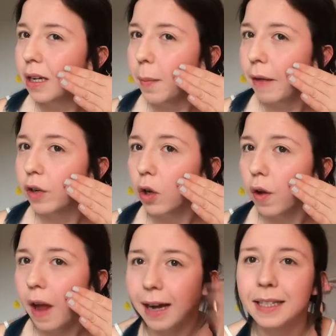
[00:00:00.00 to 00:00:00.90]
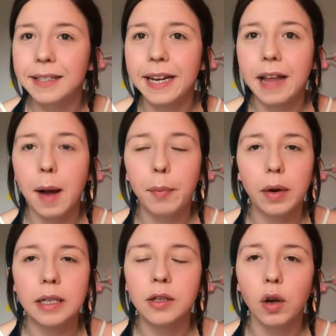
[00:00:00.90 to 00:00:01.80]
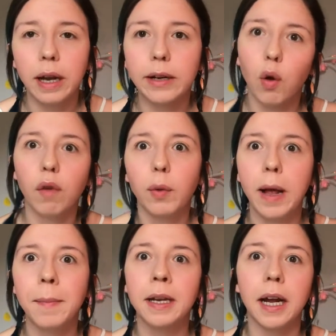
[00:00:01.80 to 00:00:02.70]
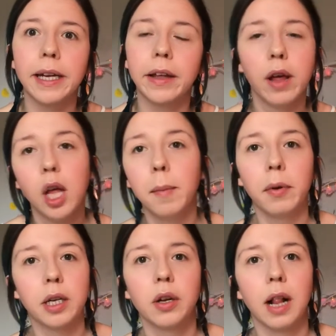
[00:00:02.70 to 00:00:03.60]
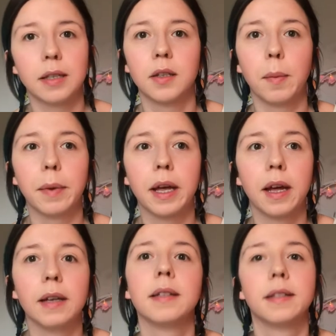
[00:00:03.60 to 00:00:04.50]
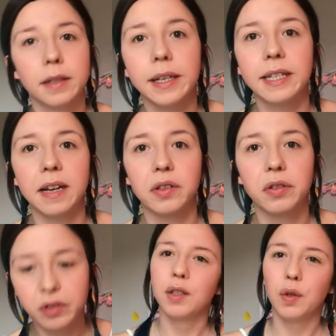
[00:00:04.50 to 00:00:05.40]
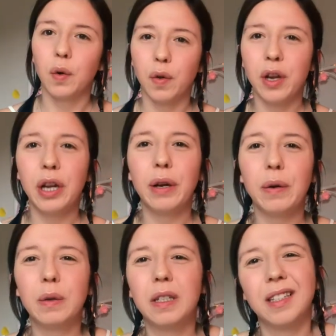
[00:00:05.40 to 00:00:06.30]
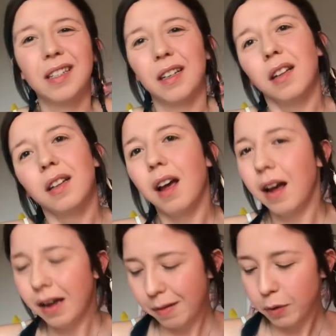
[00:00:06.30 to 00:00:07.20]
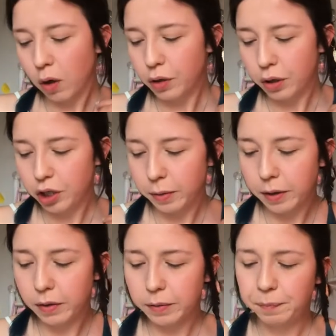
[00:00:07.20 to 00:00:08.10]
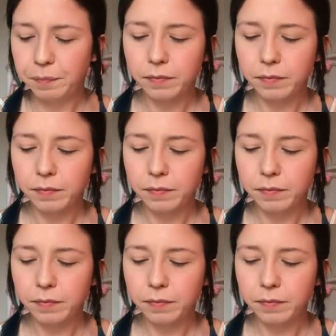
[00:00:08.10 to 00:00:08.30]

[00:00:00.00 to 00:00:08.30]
little bit of a glow there. I can see that, but it's not like overwhelming, like put your sunglasses on because you're dazzled. So the Nudes Contour Duo.